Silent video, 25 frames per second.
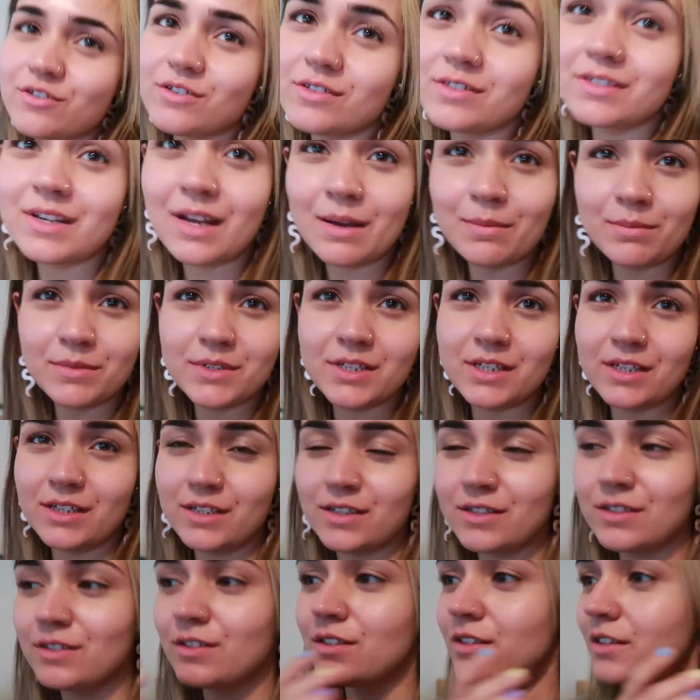just
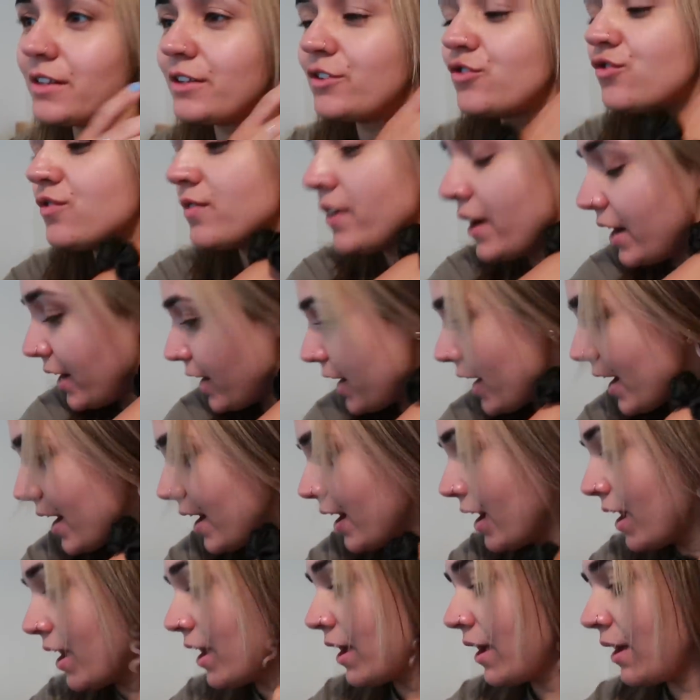emptied the
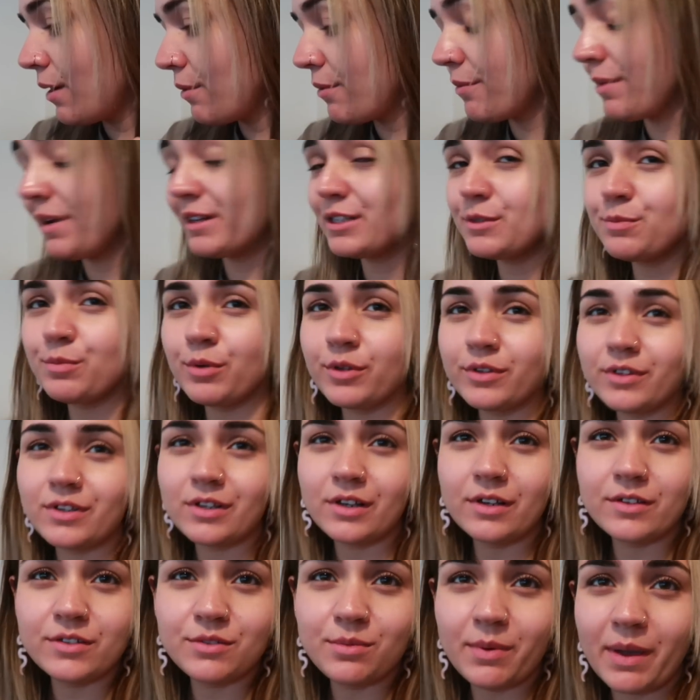dryer. I'm about to put the
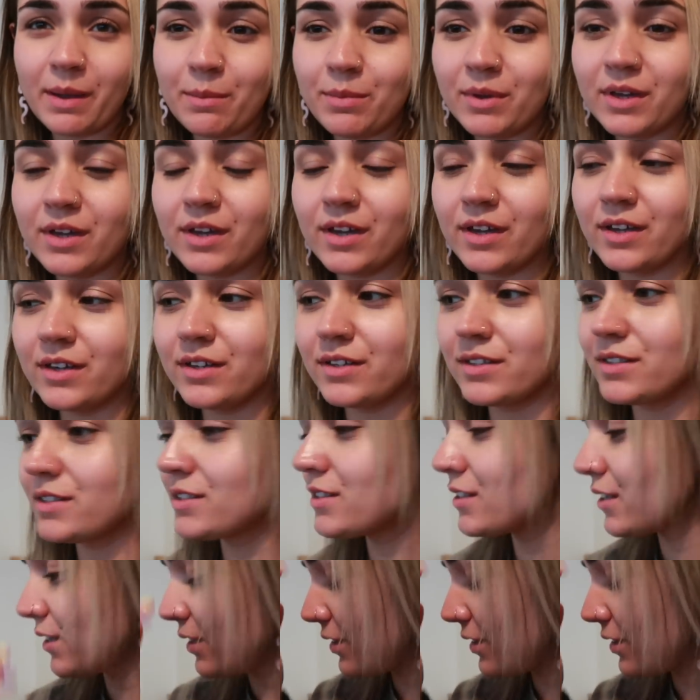clothes away because